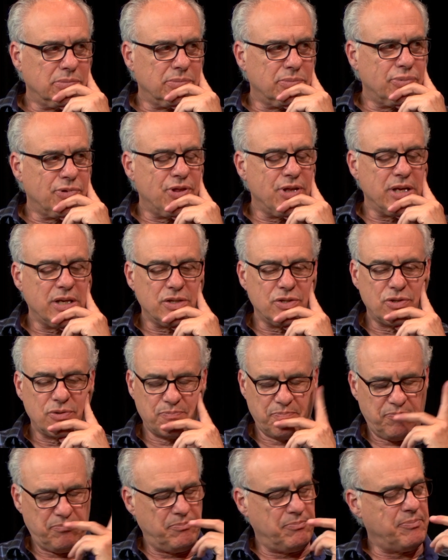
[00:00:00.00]
things
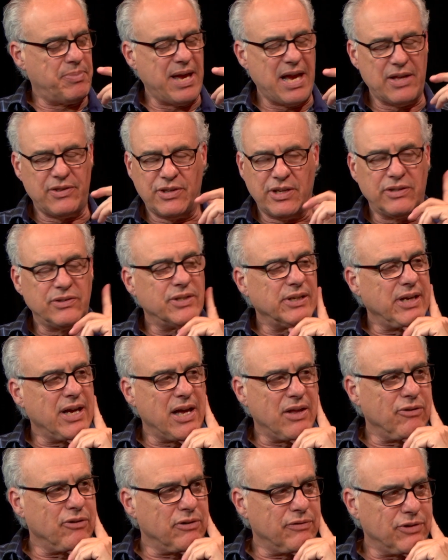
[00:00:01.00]
banding
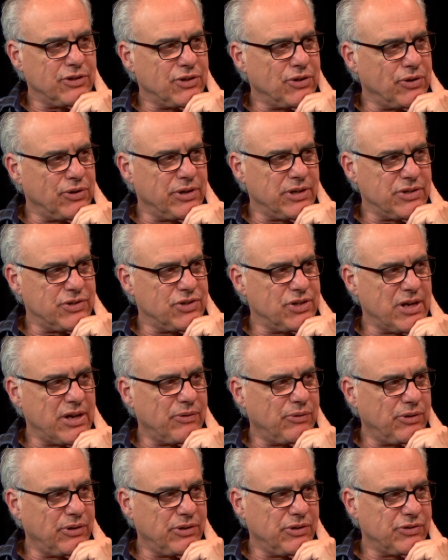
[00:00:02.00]
together of attorneys
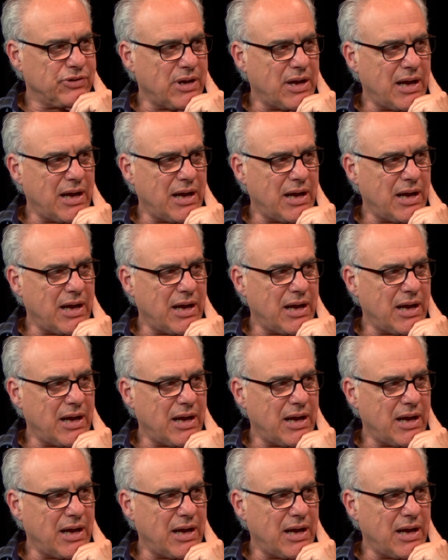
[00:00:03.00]
generals